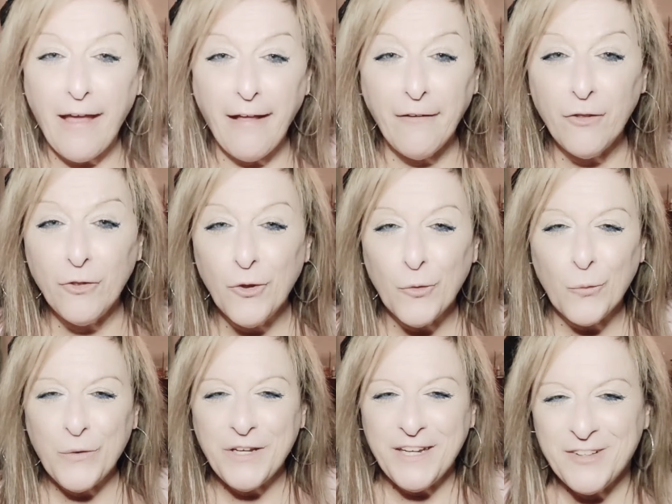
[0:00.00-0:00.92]
hell
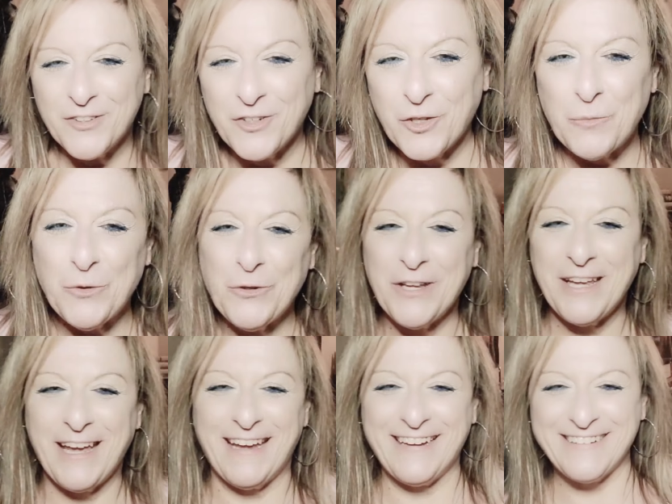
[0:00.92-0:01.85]
we need to
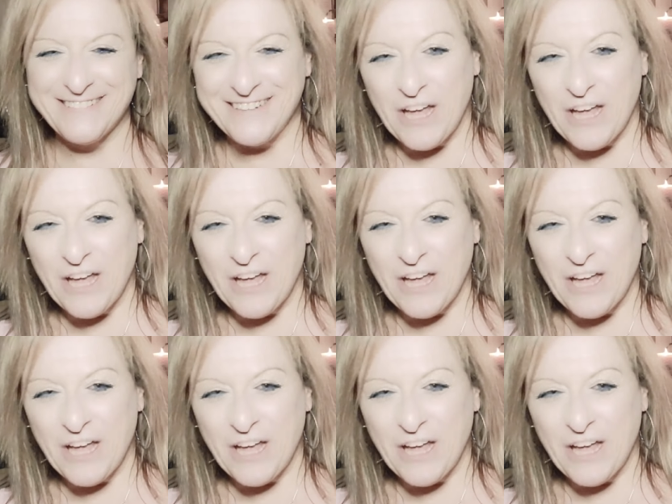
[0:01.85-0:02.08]
communicate